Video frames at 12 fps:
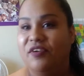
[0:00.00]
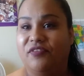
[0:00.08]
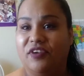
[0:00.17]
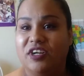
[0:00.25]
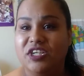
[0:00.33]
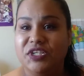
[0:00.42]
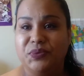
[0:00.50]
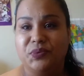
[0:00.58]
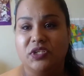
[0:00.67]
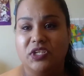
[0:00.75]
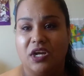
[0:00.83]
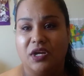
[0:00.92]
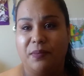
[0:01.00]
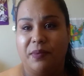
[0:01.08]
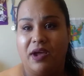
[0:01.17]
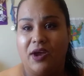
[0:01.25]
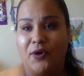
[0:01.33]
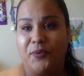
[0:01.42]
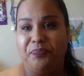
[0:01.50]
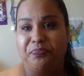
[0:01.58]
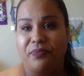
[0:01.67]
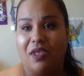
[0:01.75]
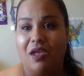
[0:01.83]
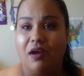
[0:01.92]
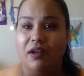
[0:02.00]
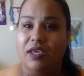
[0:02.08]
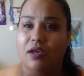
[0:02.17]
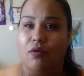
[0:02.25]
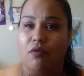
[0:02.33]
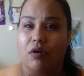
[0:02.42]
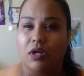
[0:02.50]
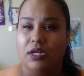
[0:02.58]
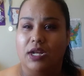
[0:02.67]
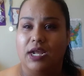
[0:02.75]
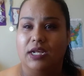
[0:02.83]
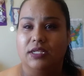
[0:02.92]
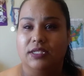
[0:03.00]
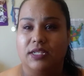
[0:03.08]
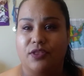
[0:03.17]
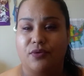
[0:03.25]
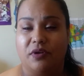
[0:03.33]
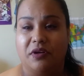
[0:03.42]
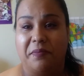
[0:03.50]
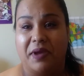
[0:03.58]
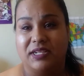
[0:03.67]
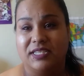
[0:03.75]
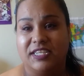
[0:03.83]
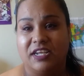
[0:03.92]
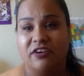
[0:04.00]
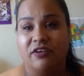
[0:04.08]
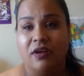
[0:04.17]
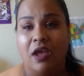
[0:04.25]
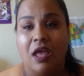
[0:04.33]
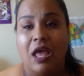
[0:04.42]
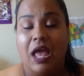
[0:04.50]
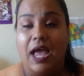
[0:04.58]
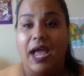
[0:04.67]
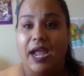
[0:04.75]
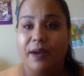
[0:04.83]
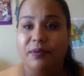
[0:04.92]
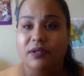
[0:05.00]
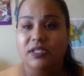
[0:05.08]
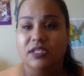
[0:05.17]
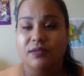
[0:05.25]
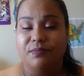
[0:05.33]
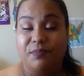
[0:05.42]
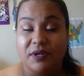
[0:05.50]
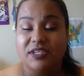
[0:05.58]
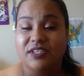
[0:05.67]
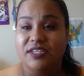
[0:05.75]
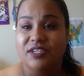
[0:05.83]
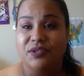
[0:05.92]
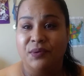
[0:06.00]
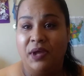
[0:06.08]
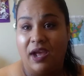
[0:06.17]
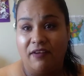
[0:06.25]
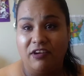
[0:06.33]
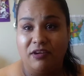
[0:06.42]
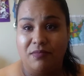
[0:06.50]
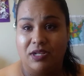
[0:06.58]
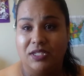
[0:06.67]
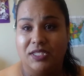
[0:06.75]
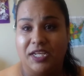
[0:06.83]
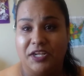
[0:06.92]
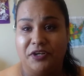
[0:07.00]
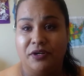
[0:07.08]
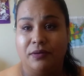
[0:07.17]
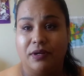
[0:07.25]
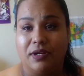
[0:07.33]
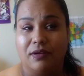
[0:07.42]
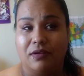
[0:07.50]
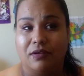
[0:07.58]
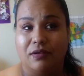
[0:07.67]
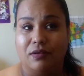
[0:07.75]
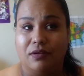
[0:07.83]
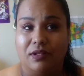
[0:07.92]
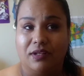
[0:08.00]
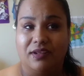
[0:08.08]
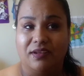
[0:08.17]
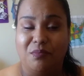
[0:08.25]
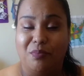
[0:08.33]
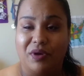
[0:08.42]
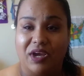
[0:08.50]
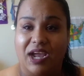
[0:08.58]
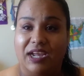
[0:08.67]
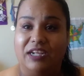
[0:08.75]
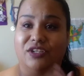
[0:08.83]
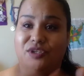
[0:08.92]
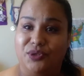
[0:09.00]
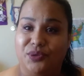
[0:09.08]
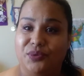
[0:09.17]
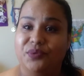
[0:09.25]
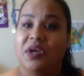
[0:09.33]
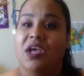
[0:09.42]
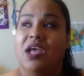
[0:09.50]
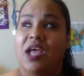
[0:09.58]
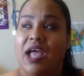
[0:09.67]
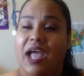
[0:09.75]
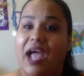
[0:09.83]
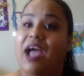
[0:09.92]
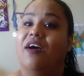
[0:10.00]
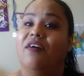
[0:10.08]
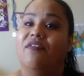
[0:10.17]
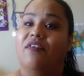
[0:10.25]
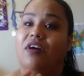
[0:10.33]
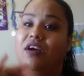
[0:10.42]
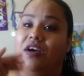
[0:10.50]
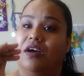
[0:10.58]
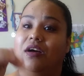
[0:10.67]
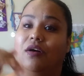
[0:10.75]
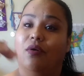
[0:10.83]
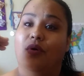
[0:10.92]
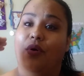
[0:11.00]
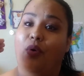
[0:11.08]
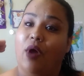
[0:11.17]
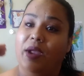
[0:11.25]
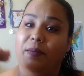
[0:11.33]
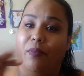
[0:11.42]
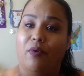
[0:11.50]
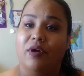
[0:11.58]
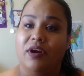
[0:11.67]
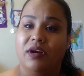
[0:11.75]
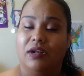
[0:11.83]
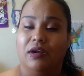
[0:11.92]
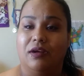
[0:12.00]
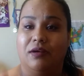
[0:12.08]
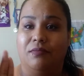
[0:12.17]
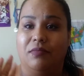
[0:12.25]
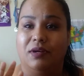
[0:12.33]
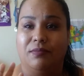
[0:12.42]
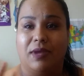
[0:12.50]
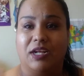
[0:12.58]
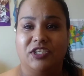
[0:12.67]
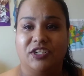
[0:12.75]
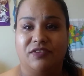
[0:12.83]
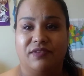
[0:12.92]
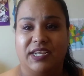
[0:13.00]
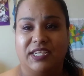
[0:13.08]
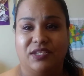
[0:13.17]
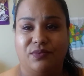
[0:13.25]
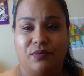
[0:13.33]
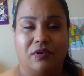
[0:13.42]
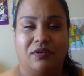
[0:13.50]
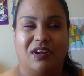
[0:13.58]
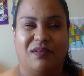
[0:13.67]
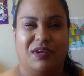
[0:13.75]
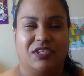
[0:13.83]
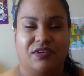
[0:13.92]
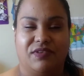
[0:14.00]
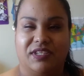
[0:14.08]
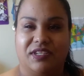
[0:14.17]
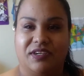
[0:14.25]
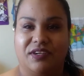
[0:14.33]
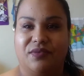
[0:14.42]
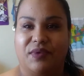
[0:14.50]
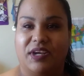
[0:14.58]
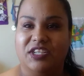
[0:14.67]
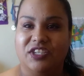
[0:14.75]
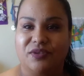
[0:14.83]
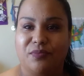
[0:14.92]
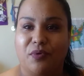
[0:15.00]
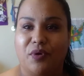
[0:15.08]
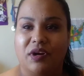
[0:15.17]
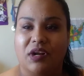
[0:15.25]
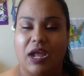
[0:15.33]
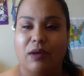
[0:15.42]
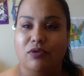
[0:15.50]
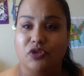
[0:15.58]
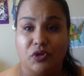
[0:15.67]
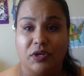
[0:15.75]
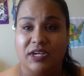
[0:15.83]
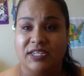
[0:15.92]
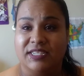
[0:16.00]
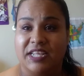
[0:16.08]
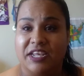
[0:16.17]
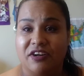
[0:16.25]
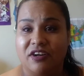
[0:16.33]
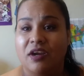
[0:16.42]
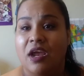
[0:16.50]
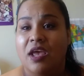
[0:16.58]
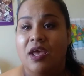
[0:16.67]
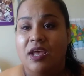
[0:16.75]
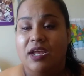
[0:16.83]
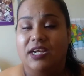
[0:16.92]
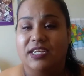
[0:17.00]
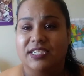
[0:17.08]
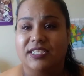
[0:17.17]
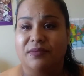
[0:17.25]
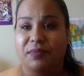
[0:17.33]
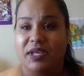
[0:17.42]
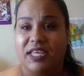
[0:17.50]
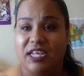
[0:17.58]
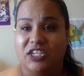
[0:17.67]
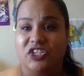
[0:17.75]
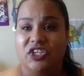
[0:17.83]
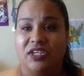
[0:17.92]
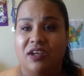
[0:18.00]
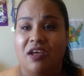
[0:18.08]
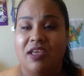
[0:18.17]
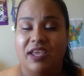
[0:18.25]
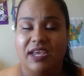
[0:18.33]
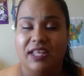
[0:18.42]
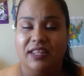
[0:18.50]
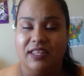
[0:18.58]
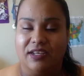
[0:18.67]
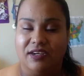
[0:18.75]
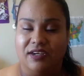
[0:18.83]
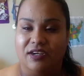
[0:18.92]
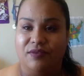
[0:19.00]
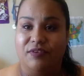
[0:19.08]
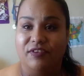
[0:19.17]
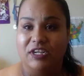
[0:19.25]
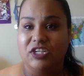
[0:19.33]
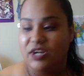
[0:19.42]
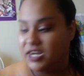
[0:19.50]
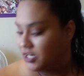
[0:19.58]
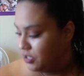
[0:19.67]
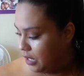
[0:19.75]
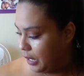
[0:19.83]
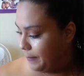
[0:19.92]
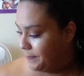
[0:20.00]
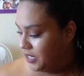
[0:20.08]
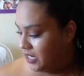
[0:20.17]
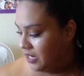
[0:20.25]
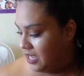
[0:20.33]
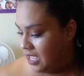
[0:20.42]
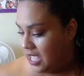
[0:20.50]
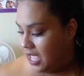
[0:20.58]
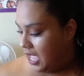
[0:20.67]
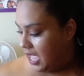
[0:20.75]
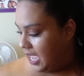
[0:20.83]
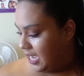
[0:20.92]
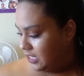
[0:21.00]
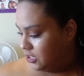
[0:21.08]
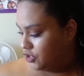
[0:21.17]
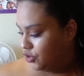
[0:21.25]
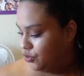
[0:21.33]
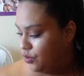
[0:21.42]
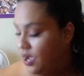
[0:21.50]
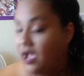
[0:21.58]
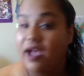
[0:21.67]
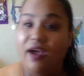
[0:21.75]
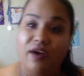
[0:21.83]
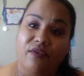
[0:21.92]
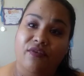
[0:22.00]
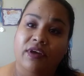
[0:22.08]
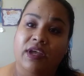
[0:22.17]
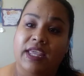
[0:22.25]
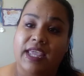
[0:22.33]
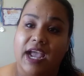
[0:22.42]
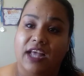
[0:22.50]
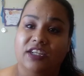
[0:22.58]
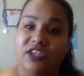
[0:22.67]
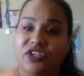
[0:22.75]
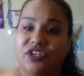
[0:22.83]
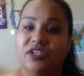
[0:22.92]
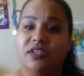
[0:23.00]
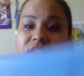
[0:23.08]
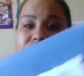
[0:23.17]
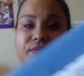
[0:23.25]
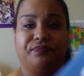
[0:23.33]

First, we'll talk about how to get organized through a command center. I personally don't have a command center, but I do have a whiteboard, a magic erase, or not a magic erase, an eraser board. I will show you guys later because it's in my kitchen in the refrigerator. But I do have calendars.